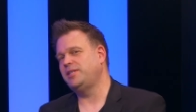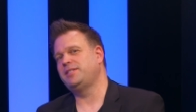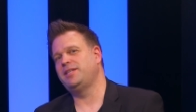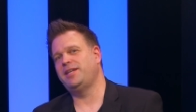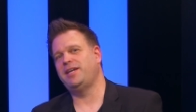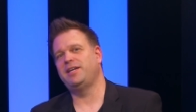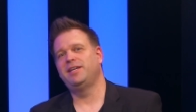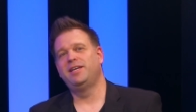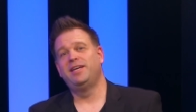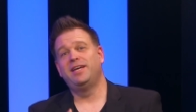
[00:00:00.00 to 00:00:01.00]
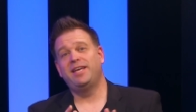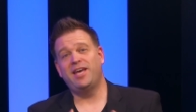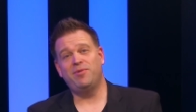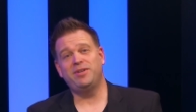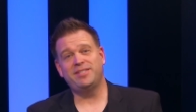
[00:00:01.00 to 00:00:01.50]
us today.
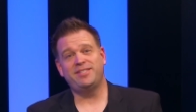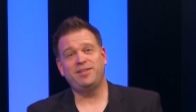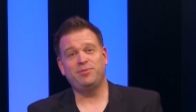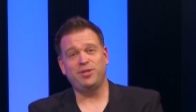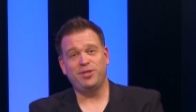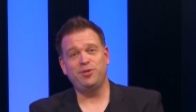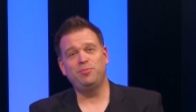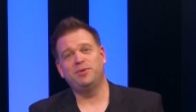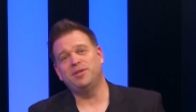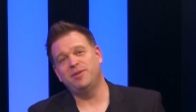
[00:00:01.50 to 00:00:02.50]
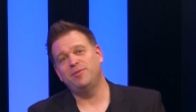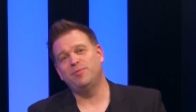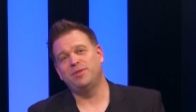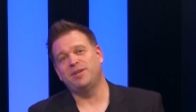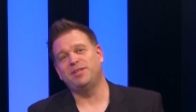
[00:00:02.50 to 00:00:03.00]
Can't wait to see what you build
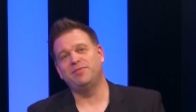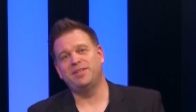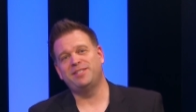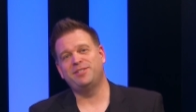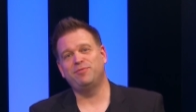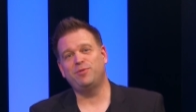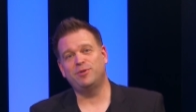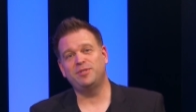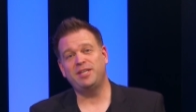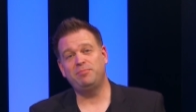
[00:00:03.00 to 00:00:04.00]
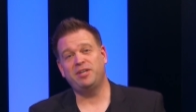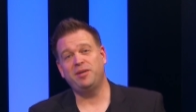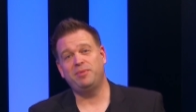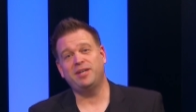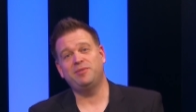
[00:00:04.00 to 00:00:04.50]
with all of this. So, of course, keep
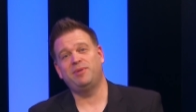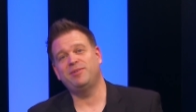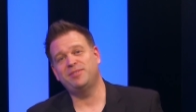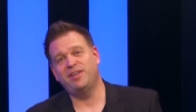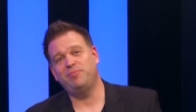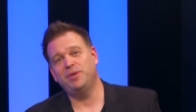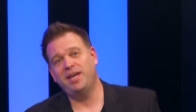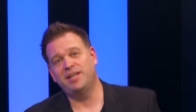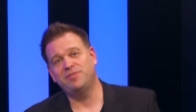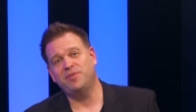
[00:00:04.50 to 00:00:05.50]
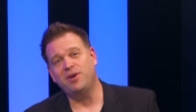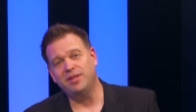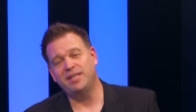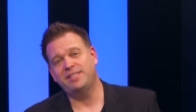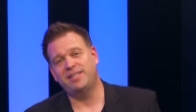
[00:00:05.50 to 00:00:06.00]
checking back to Microsoft Mechanics for all
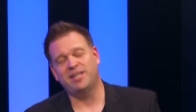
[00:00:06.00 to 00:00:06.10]
the latest tech